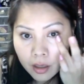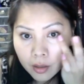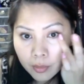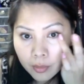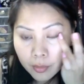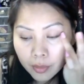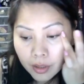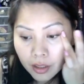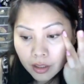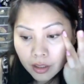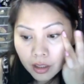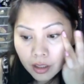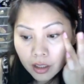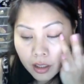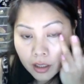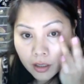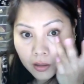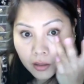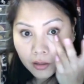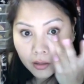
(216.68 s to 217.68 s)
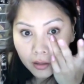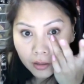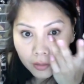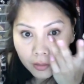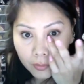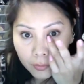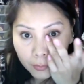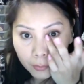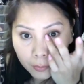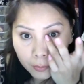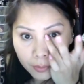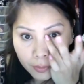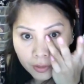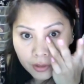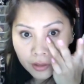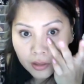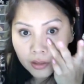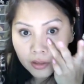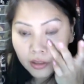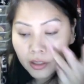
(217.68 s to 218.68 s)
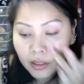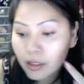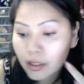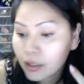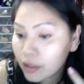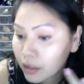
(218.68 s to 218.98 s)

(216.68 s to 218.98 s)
but I couldn't really